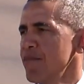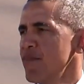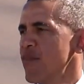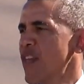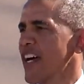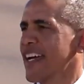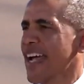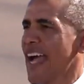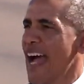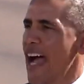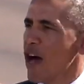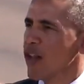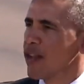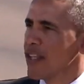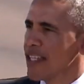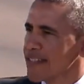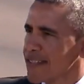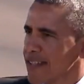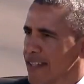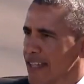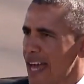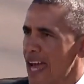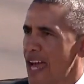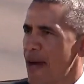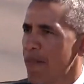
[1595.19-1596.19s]
the
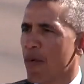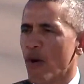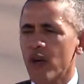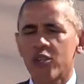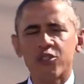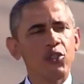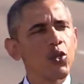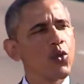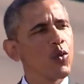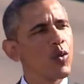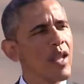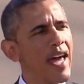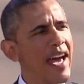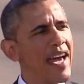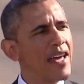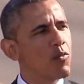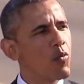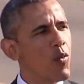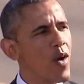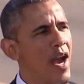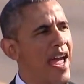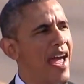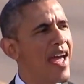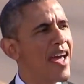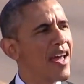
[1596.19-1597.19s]
countless laborers who laid
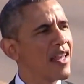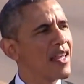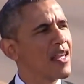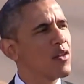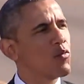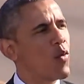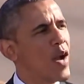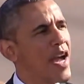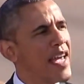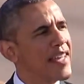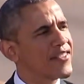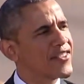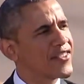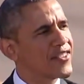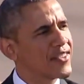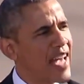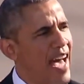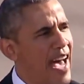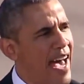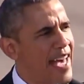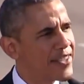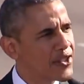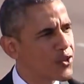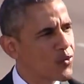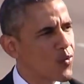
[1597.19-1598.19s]
rail and raised
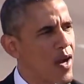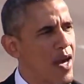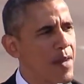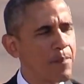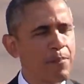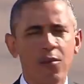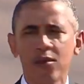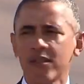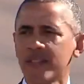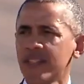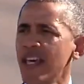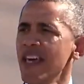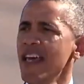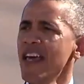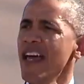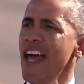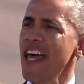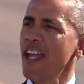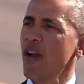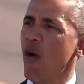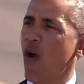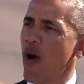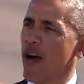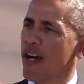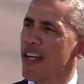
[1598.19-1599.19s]
skyscrapers
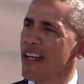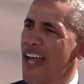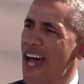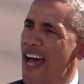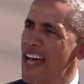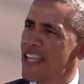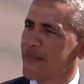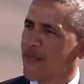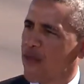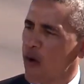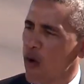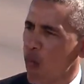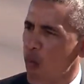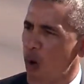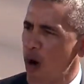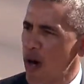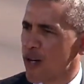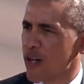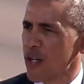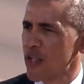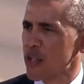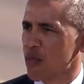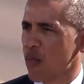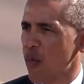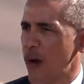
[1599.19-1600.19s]
and organized for
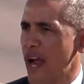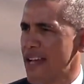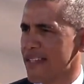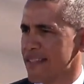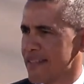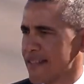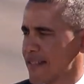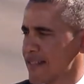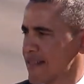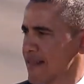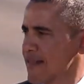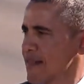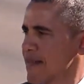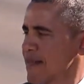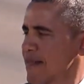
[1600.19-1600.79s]
workers' rights.